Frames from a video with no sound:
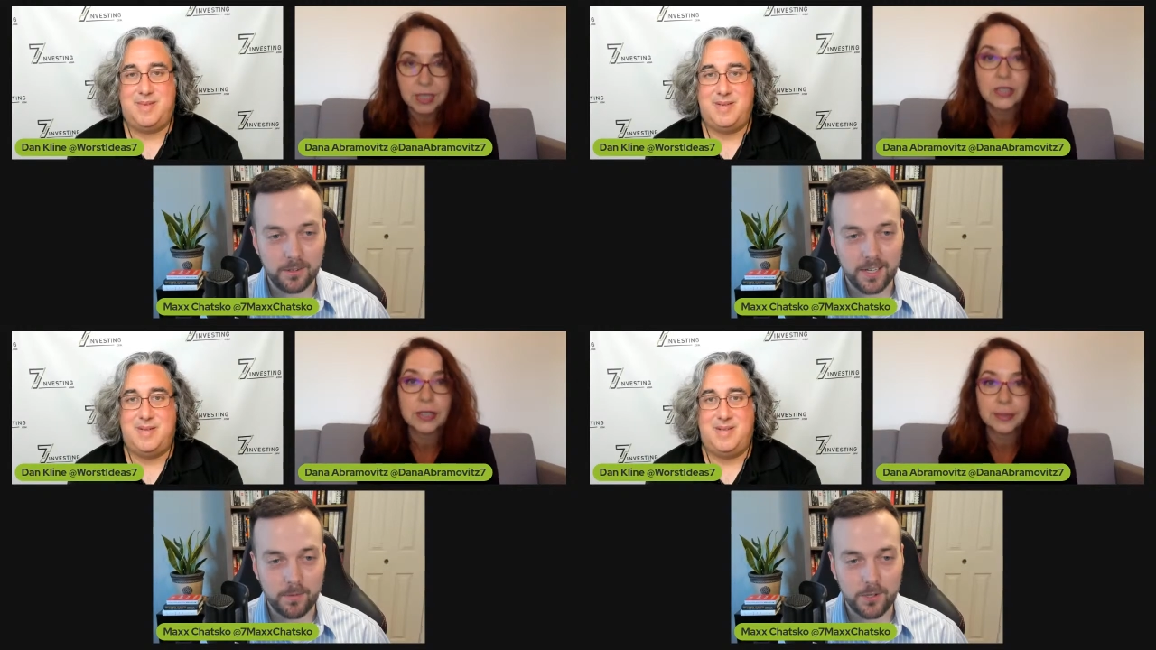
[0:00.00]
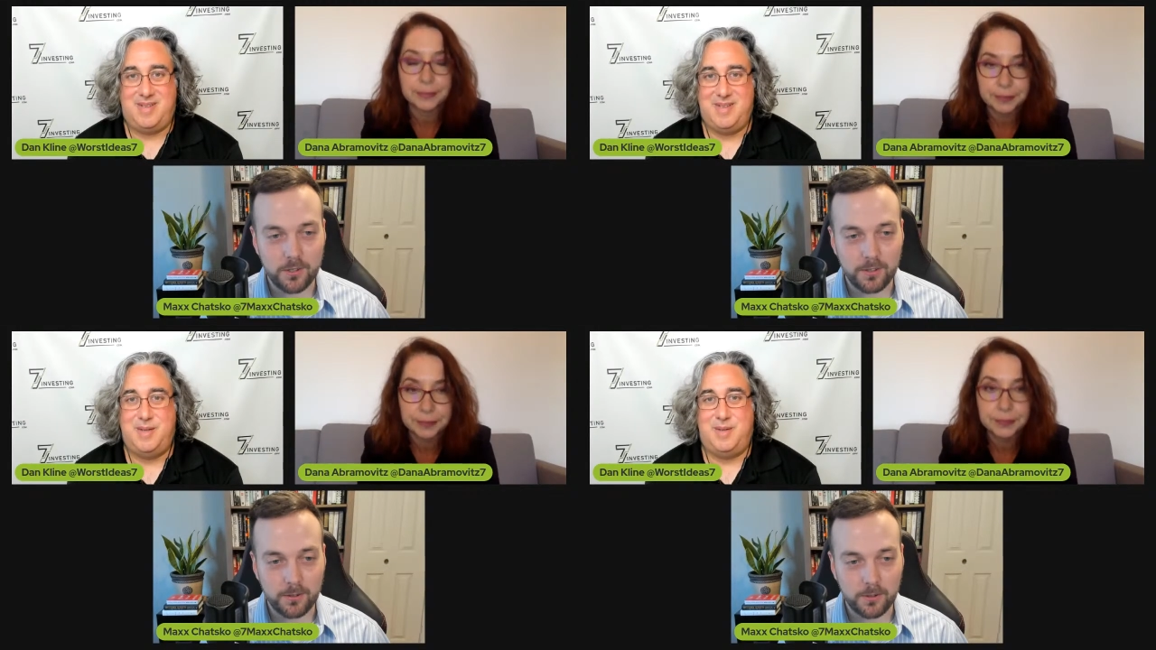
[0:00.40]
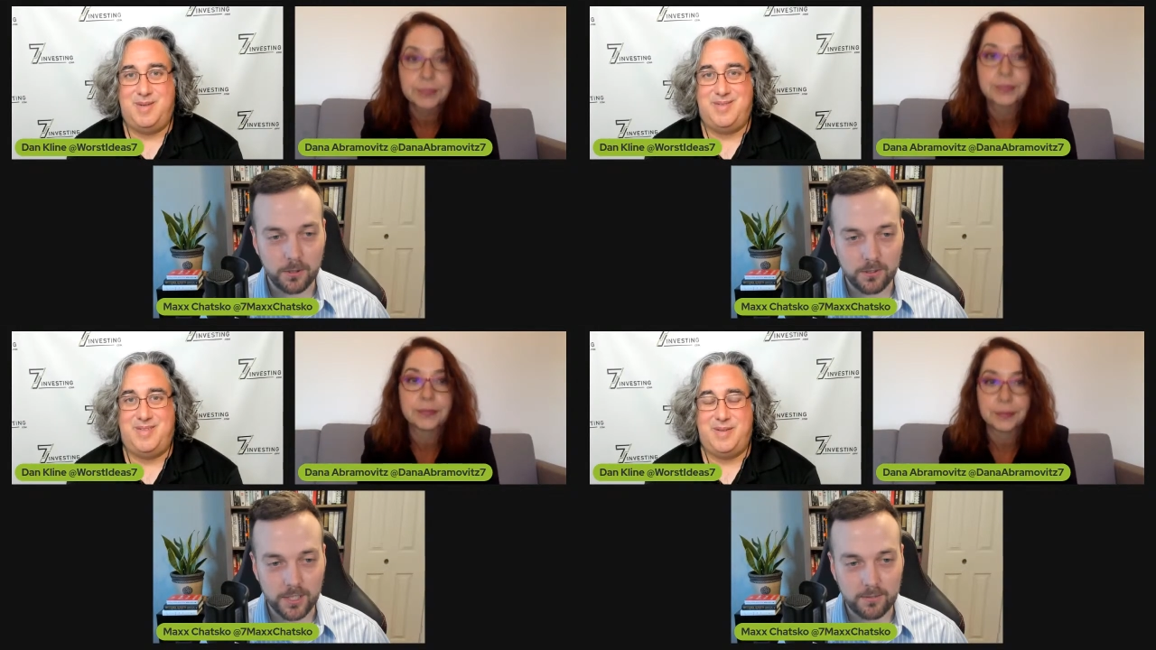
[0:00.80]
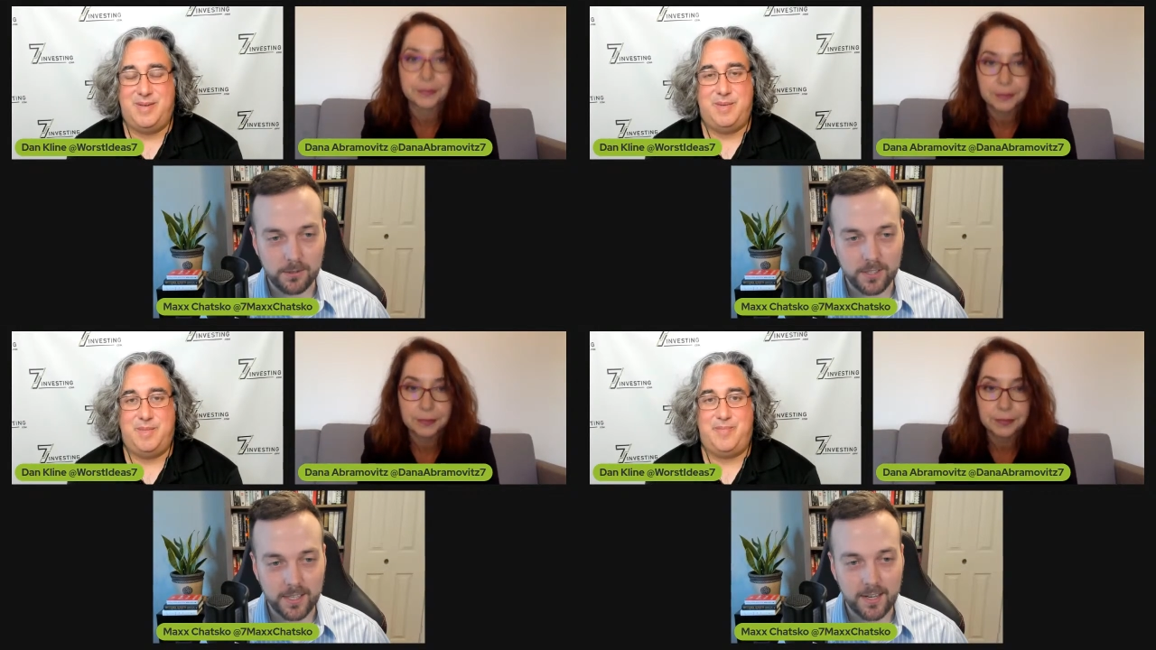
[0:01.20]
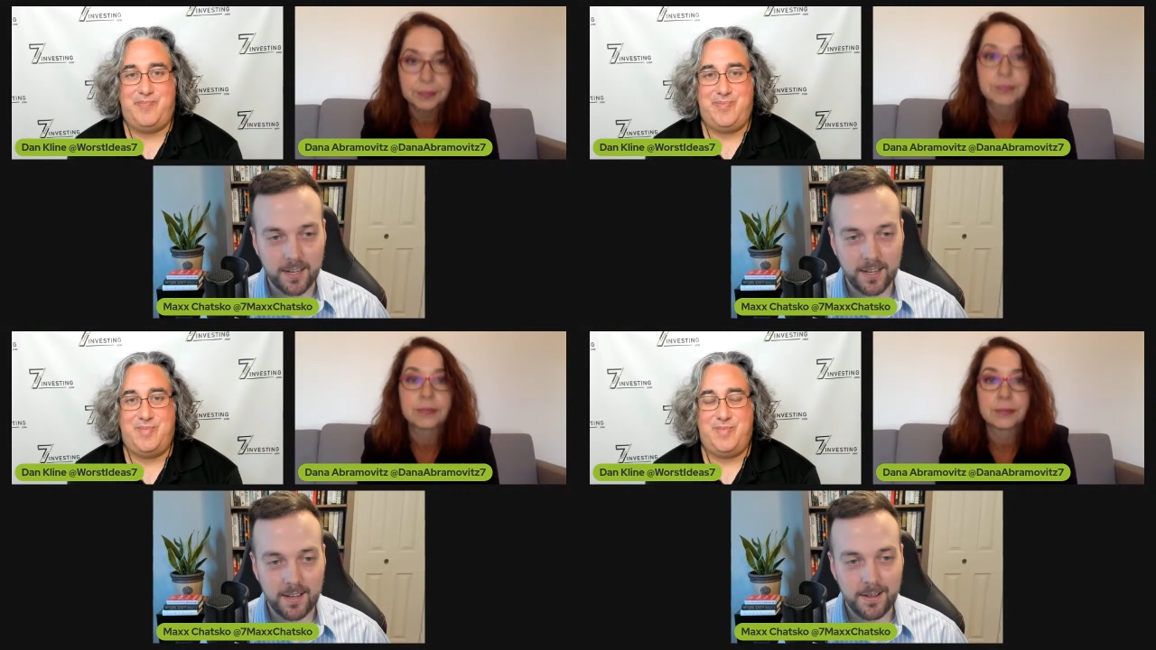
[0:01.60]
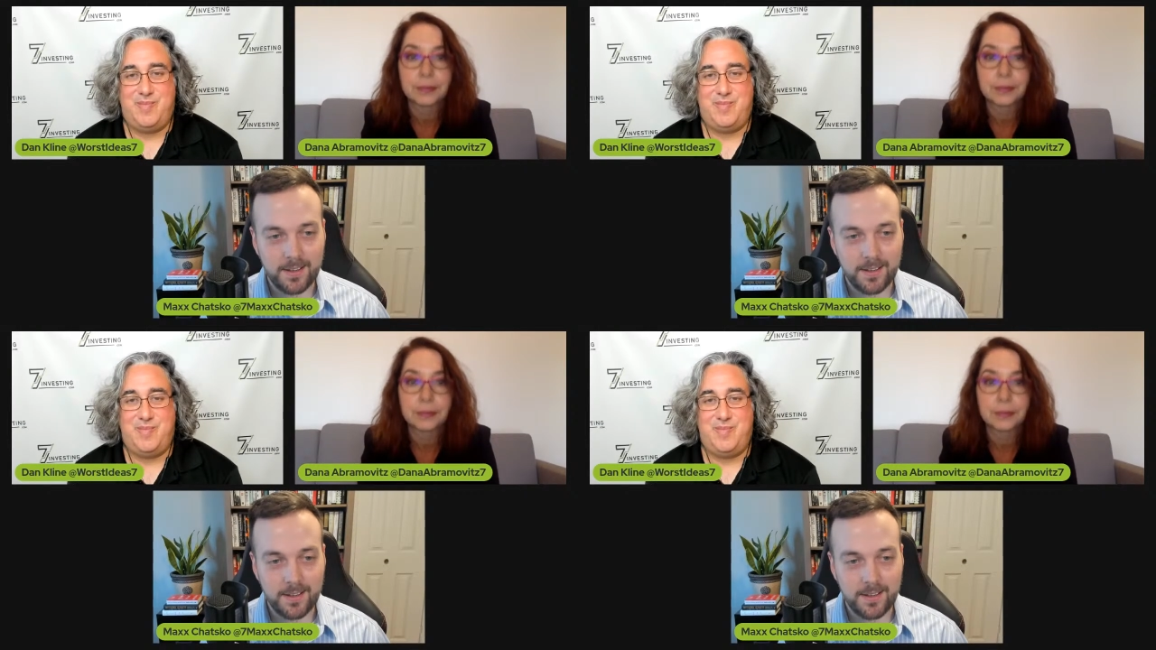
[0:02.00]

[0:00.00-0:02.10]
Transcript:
Speaker 1: or temperature or glucose levels, and then